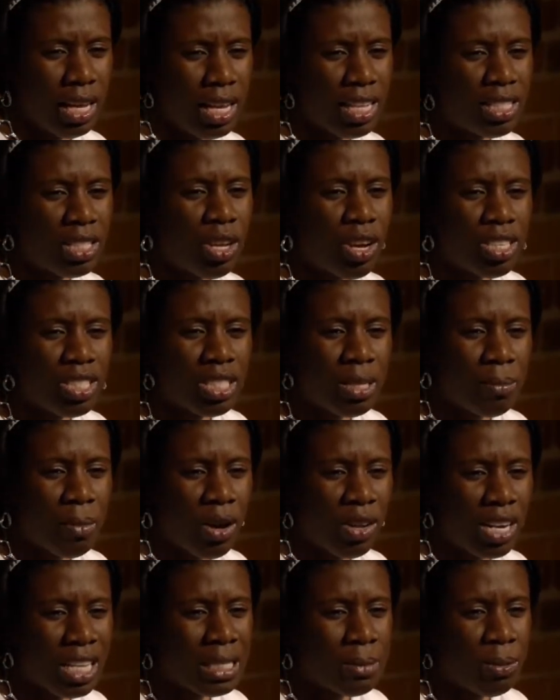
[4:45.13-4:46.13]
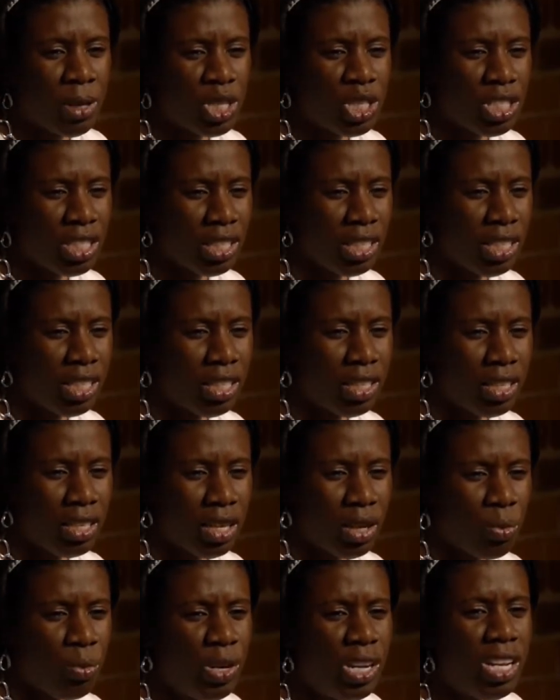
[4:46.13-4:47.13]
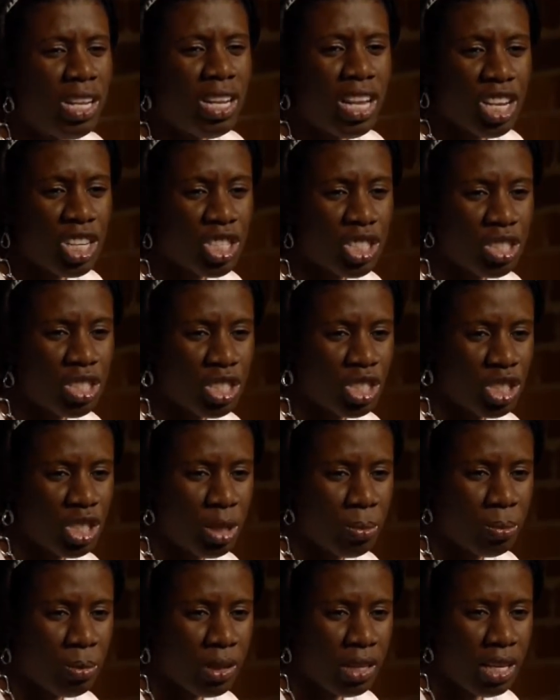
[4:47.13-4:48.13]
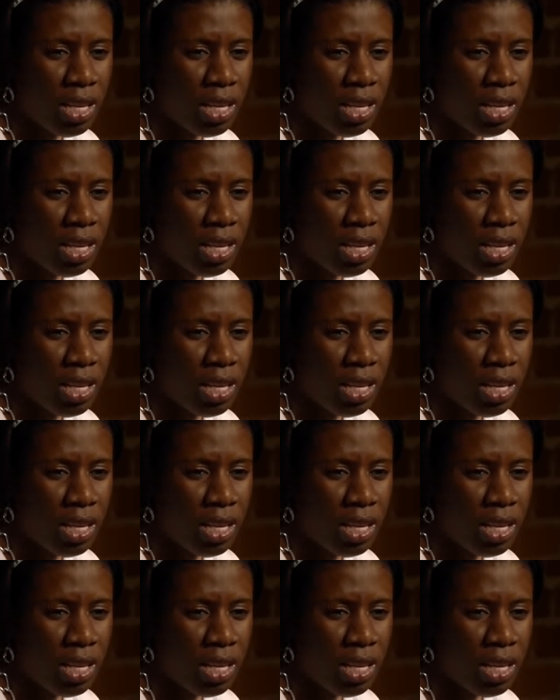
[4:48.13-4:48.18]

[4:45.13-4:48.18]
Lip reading: It talks about especially relationship